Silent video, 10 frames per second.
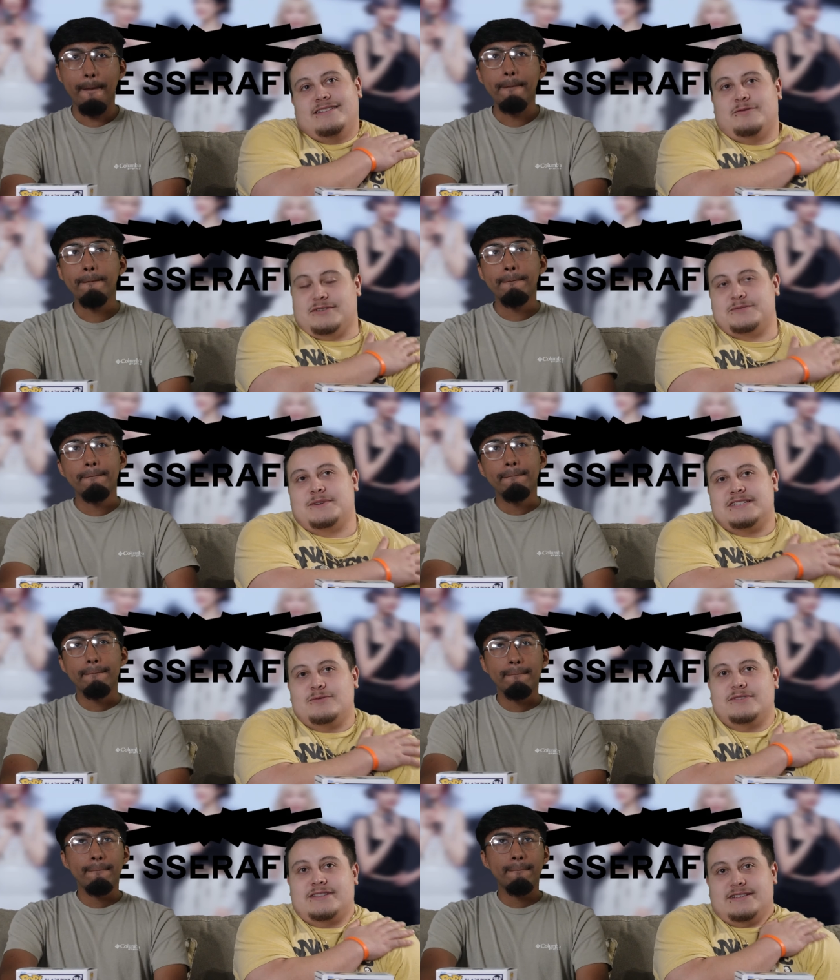
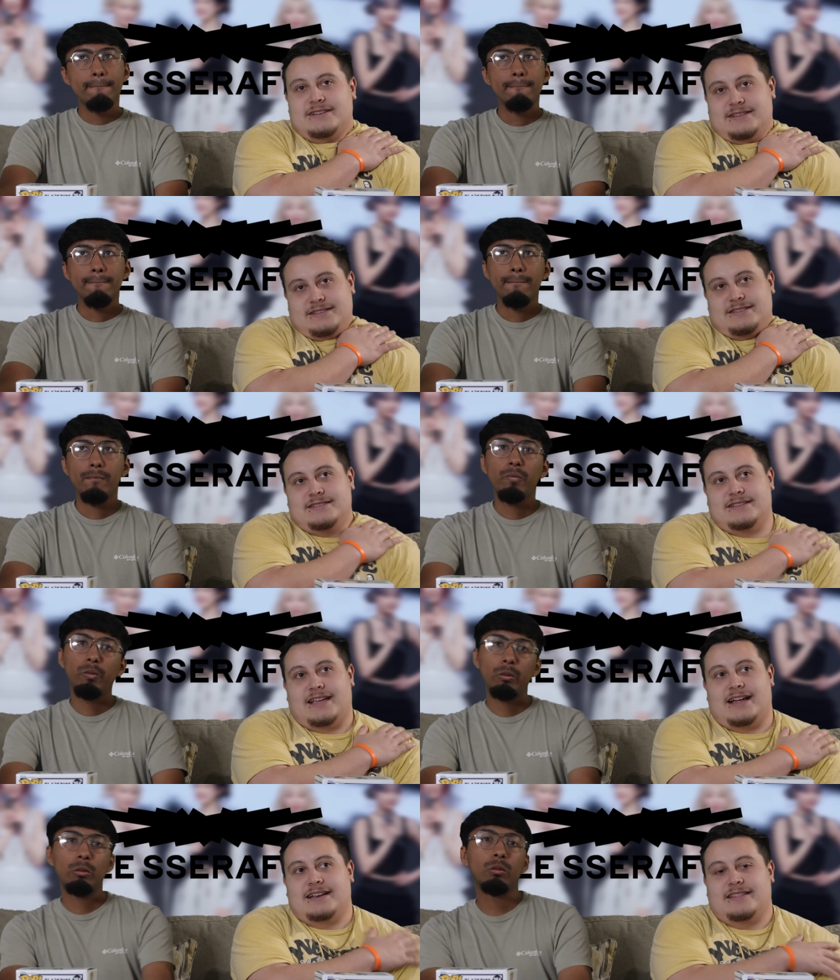Speaker 1: especially with the
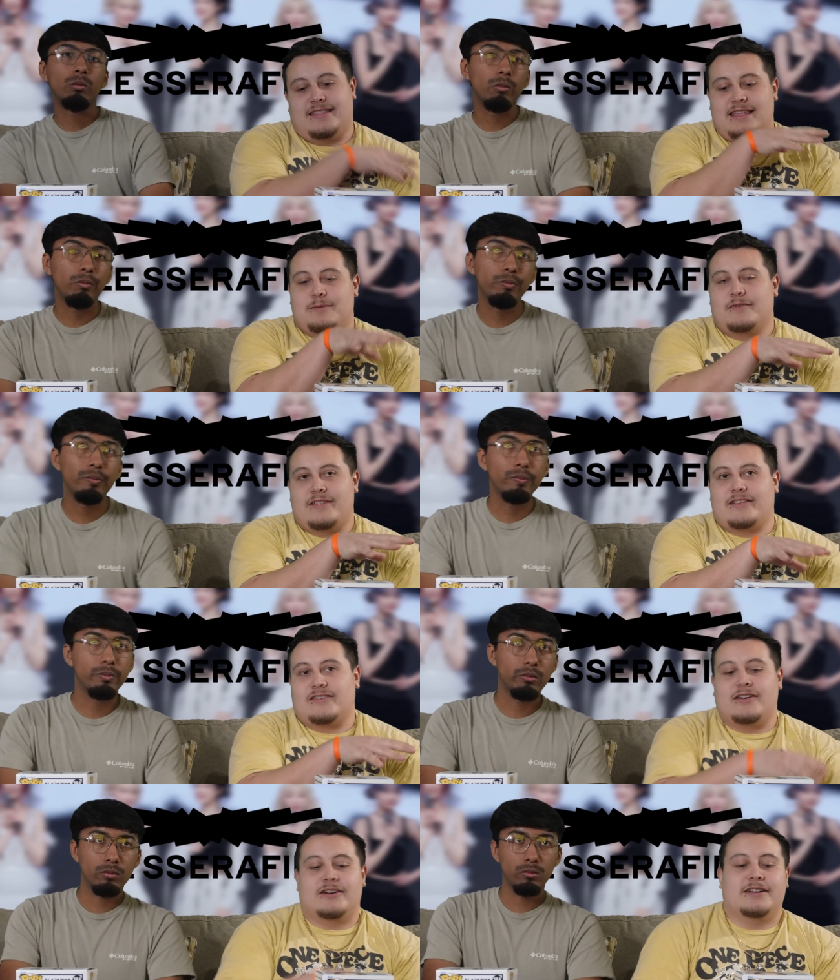kind of theme of that
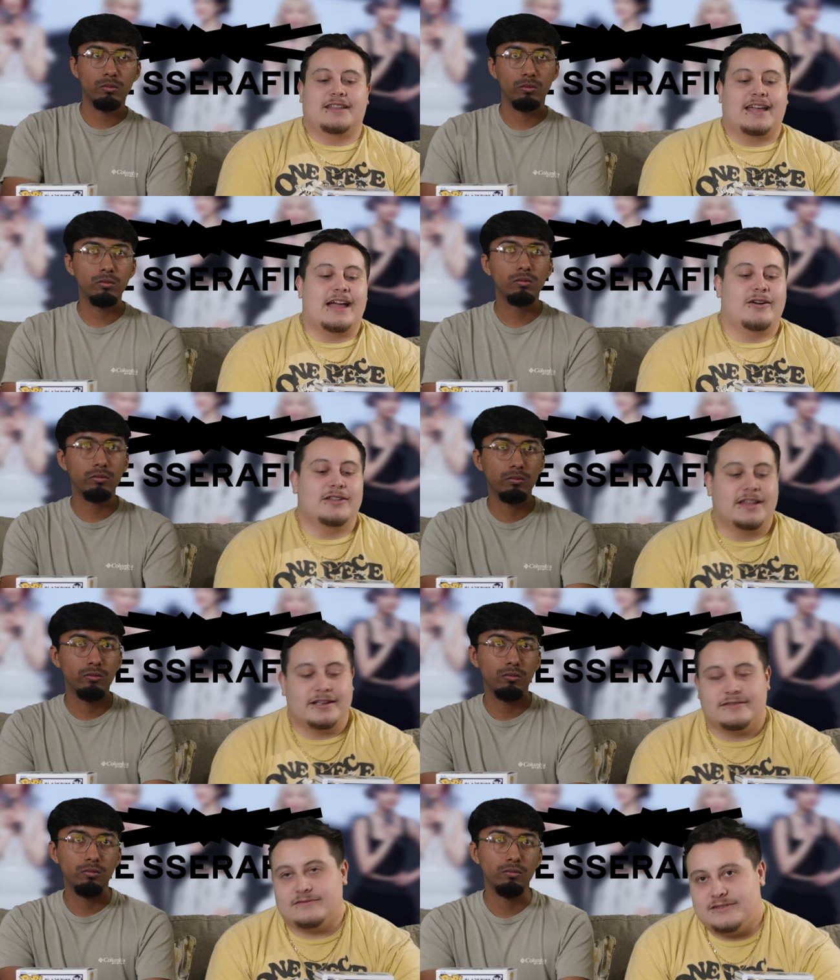song and like how it
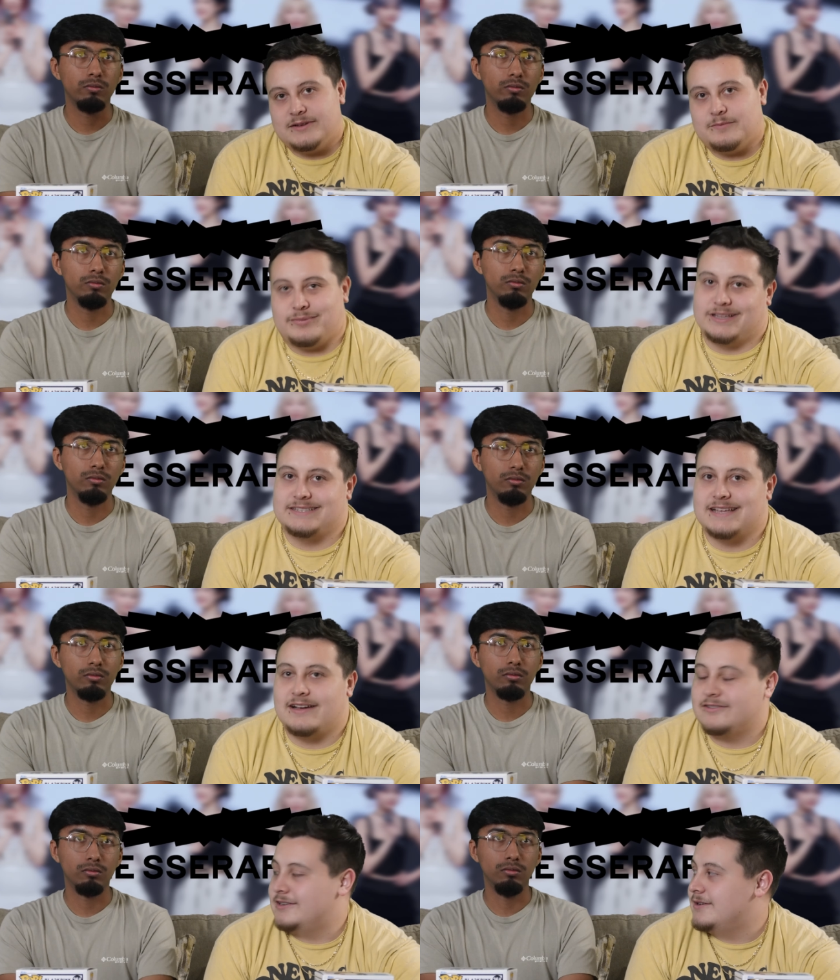like plays
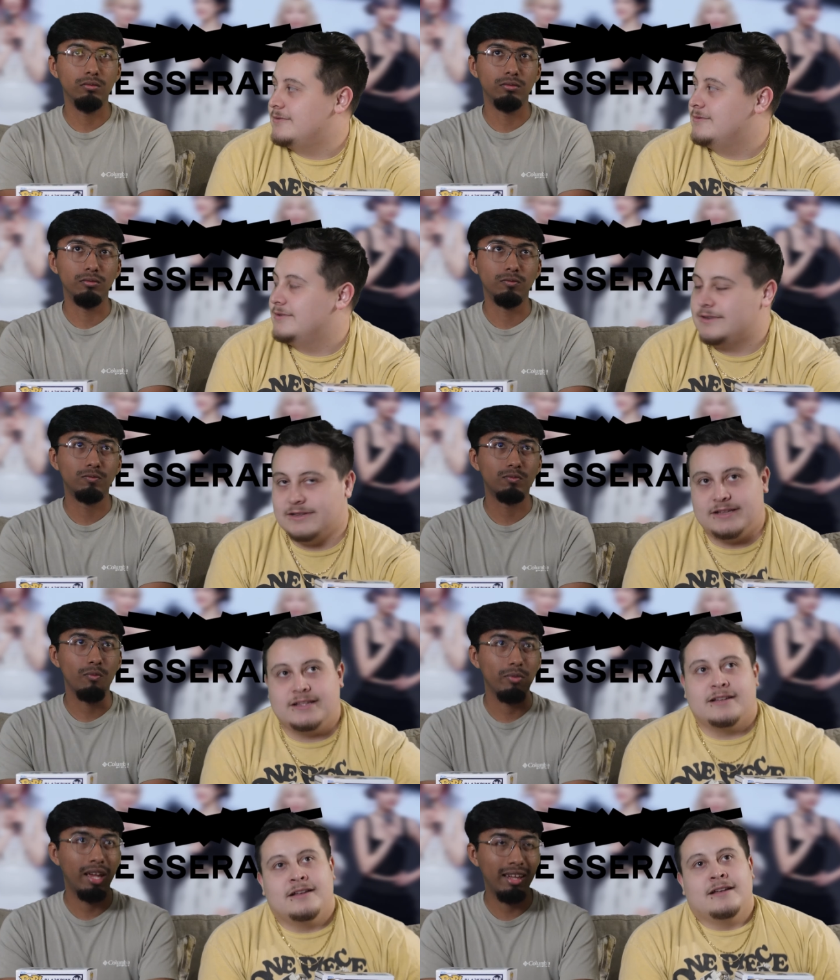out, you know,
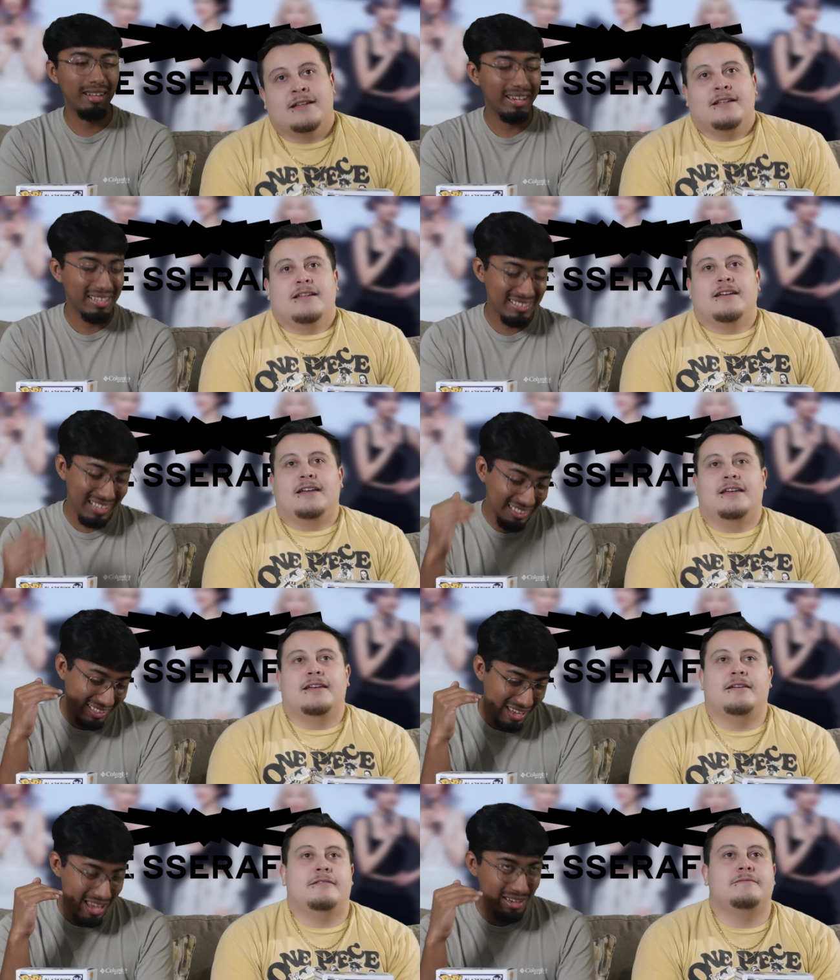
Speaker 2: and like it's like
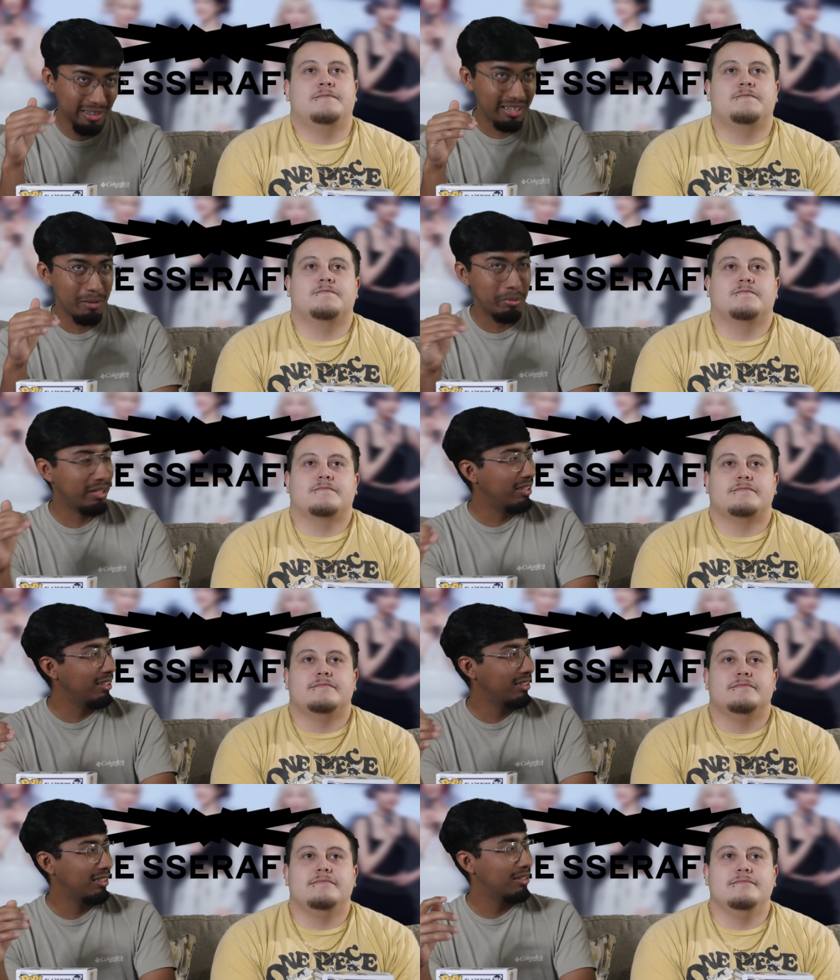the end of the
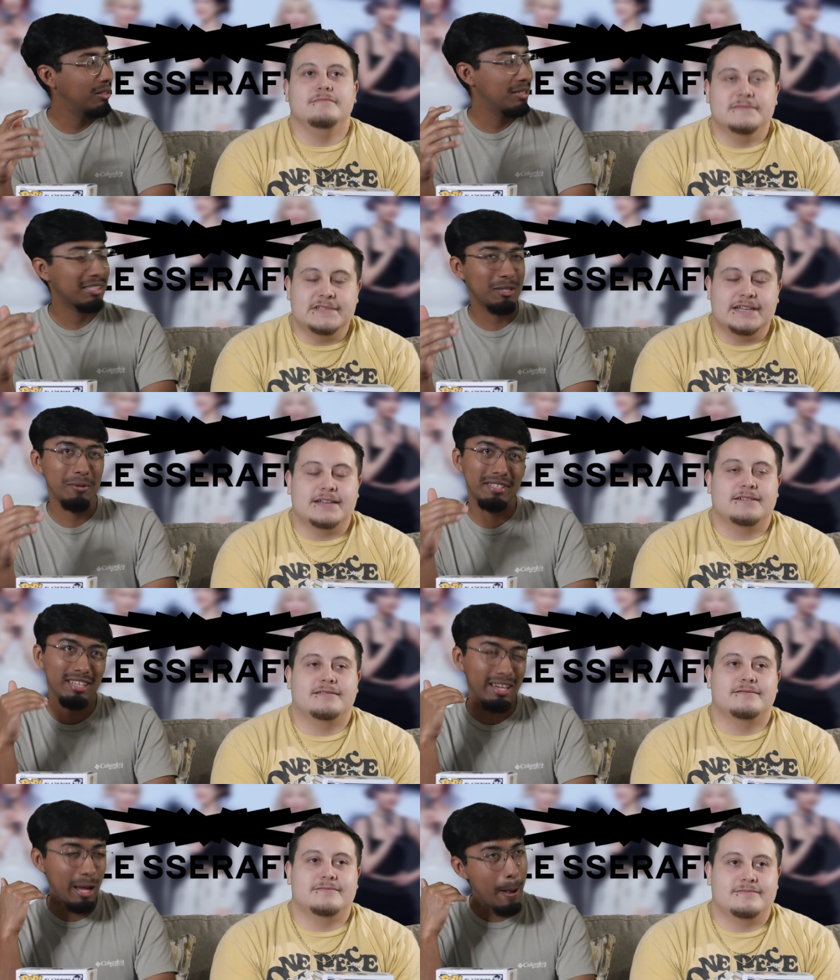EP, so it's
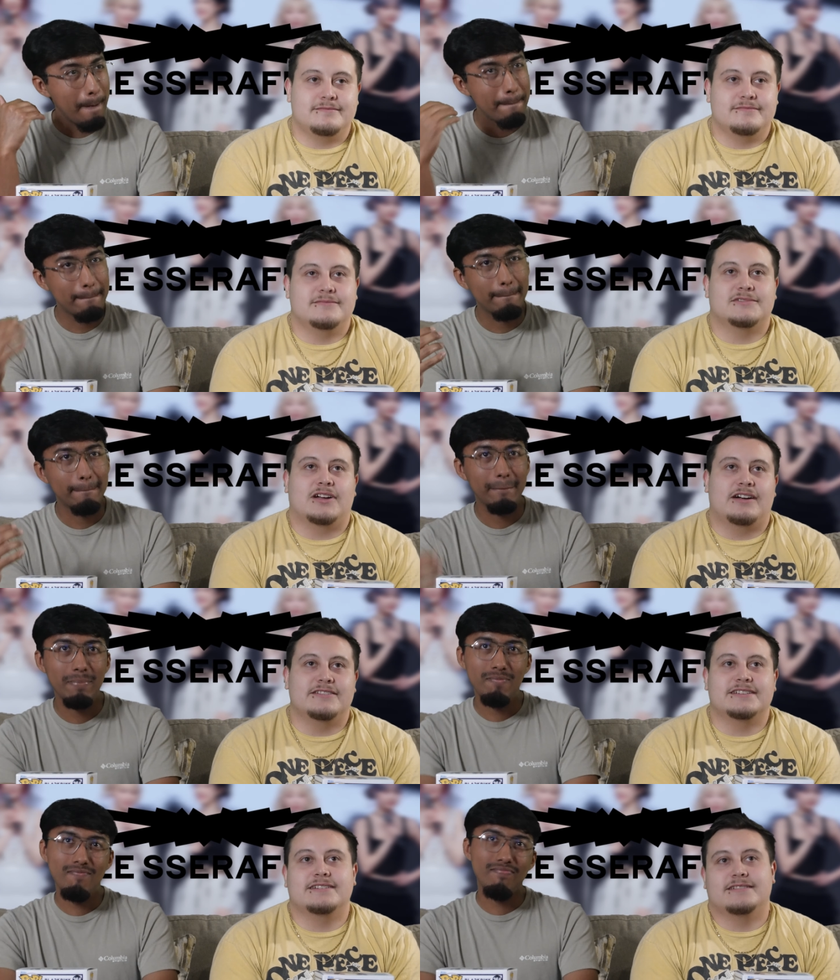like, so
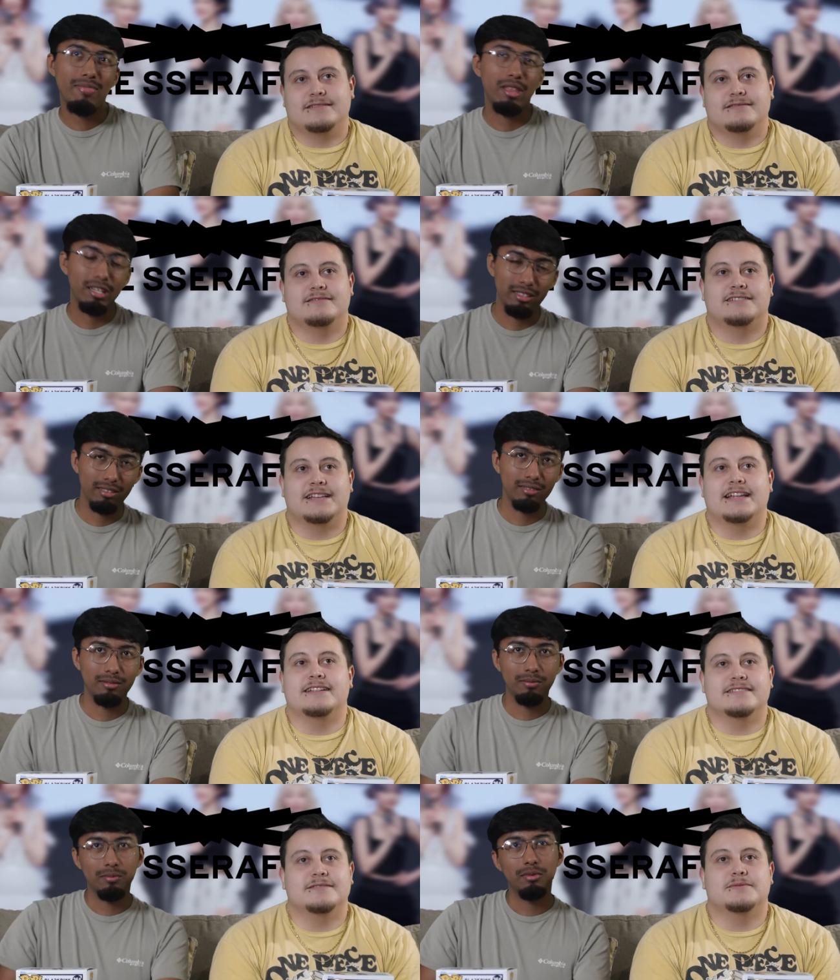obviously it's to
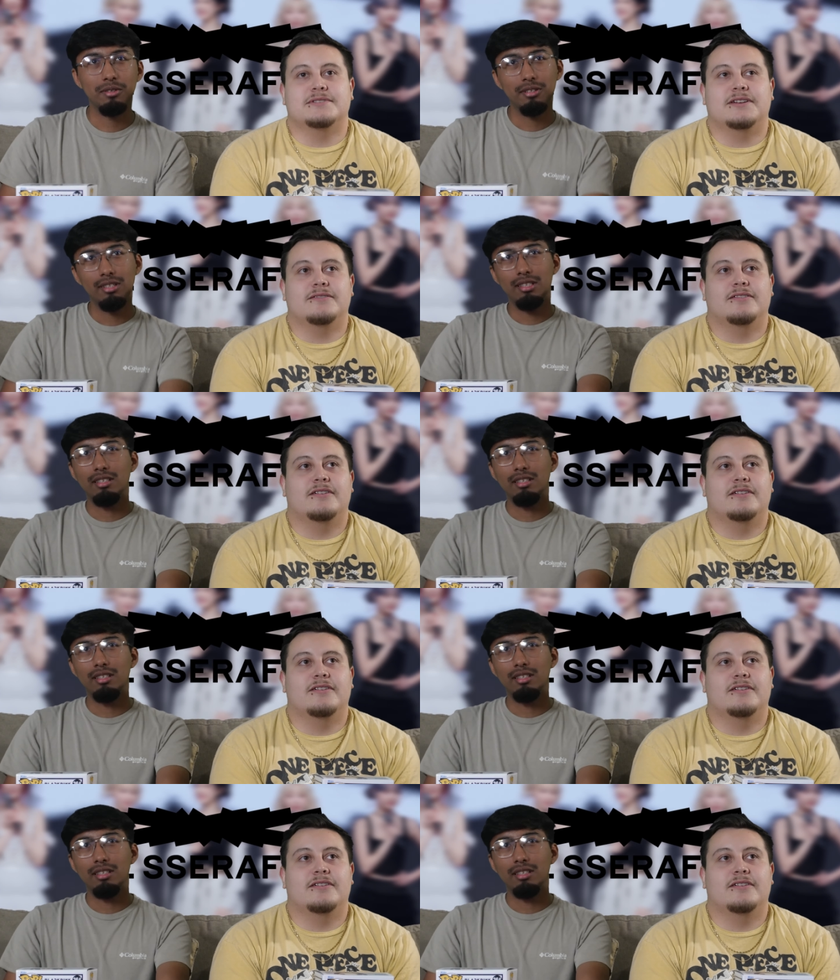end some stuff.